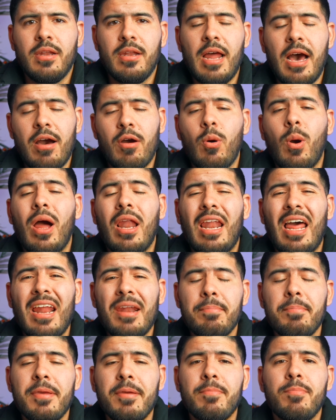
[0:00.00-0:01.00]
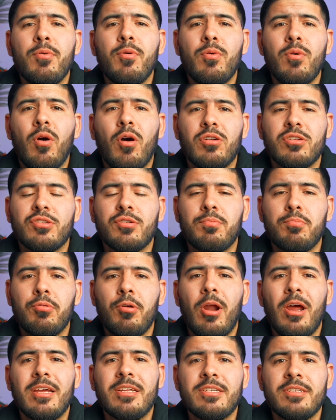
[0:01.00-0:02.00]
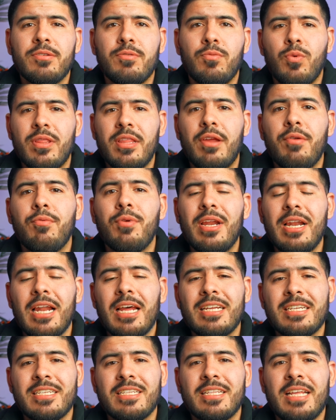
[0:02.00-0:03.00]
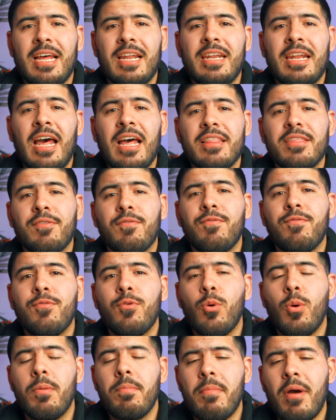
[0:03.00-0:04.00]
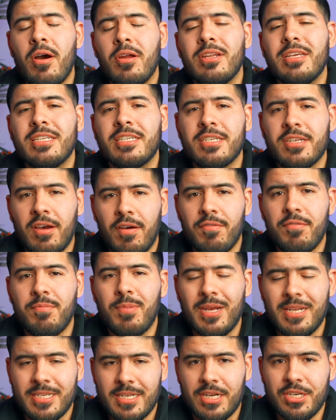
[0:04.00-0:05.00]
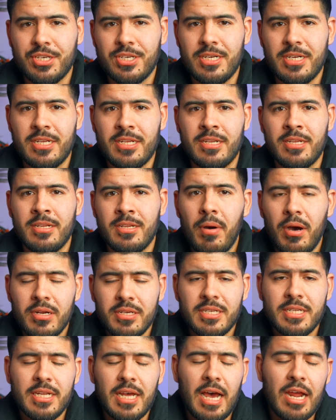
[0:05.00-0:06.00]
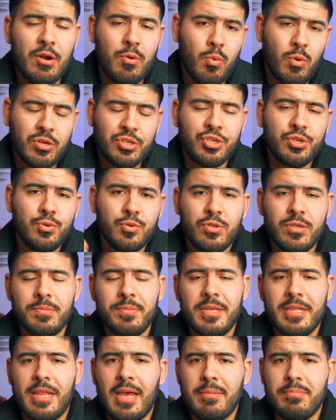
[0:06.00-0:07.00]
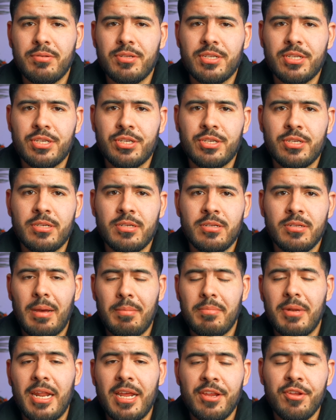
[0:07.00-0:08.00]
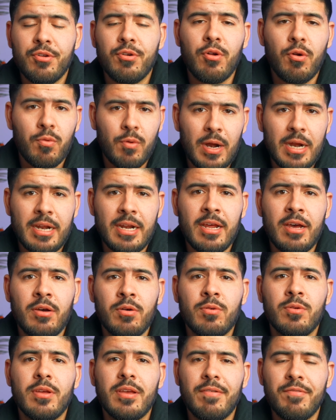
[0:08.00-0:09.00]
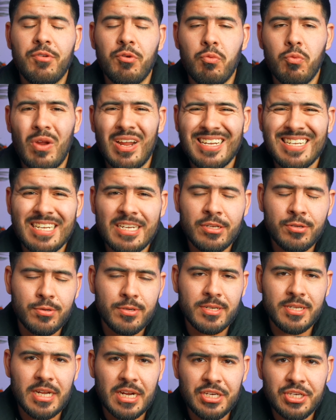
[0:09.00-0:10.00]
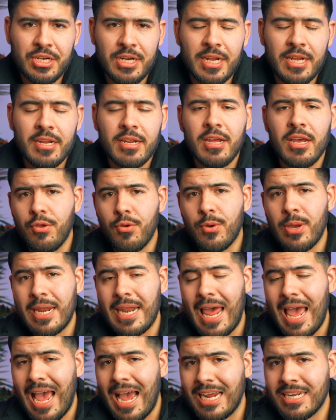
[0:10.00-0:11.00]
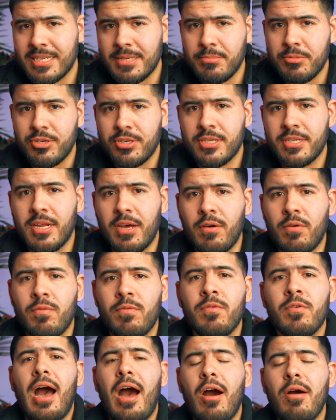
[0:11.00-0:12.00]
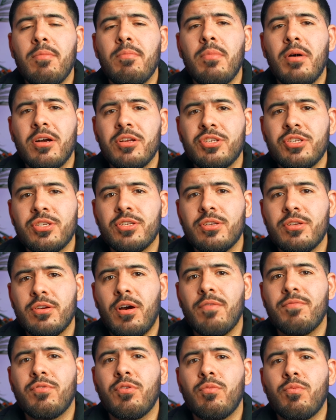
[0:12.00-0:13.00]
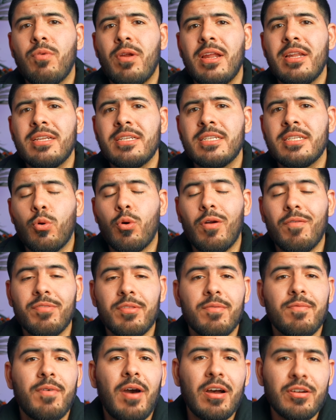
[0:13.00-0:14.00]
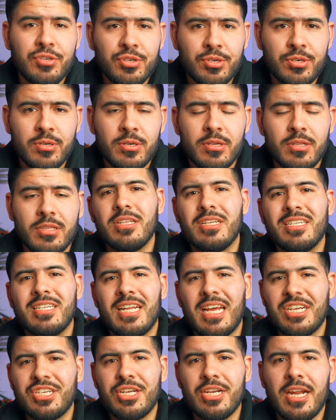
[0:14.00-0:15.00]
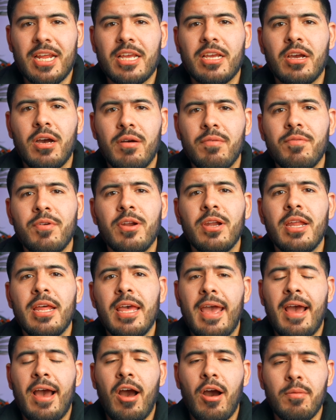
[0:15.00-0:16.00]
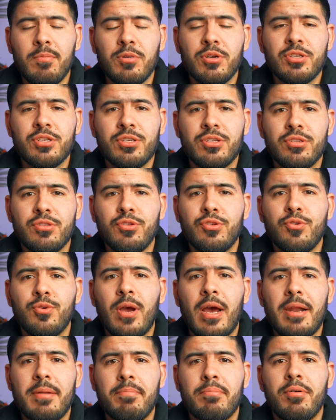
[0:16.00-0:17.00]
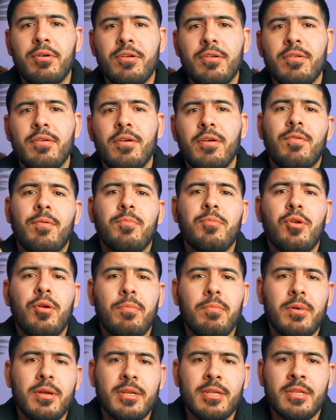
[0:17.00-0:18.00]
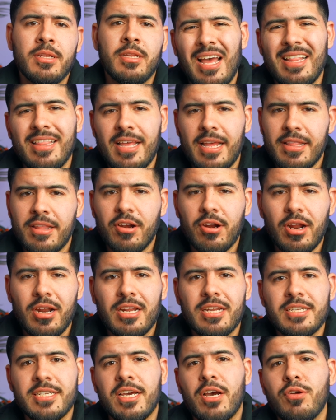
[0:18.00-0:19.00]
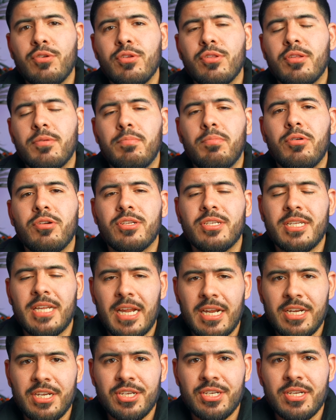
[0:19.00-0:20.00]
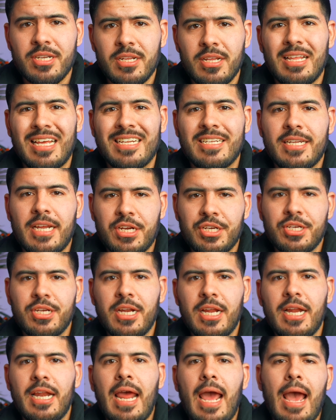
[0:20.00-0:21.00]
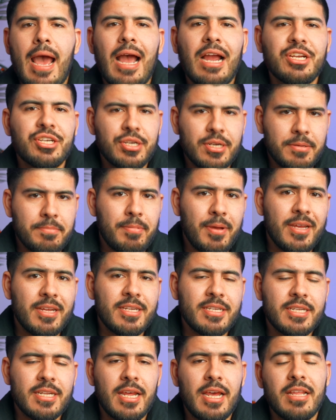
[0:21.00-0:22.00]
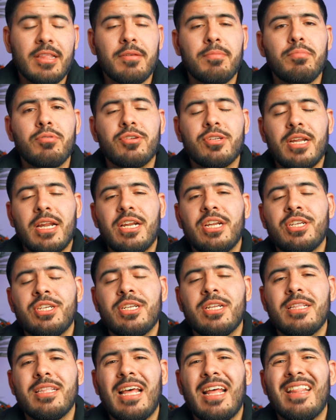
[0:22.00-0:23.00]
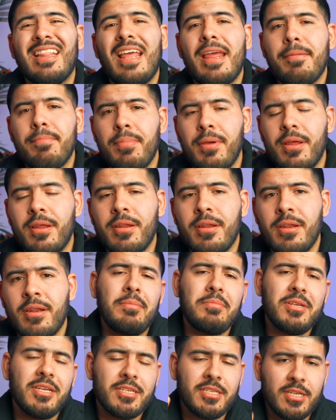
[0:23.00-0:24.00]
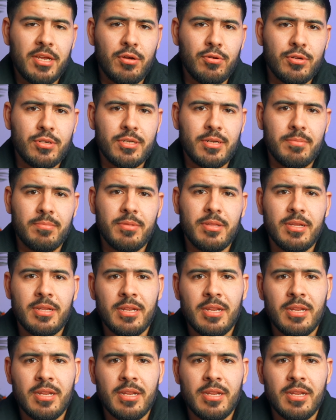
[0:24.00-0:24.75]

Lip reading: Now, a lot of people are surprised when they realize that not the full amount is covered by Section 8. But I don't want you to be in that position. I'm letting you know right now. If you're renting to a Section 8, you can ask them yourself, how much of the rent or of the voucher does Section 8 cover, and how much do you got to put from your money? And then they're going to tell you the percentage that Section 8 actually pays and the percentage that they pay. Let me just tell you something.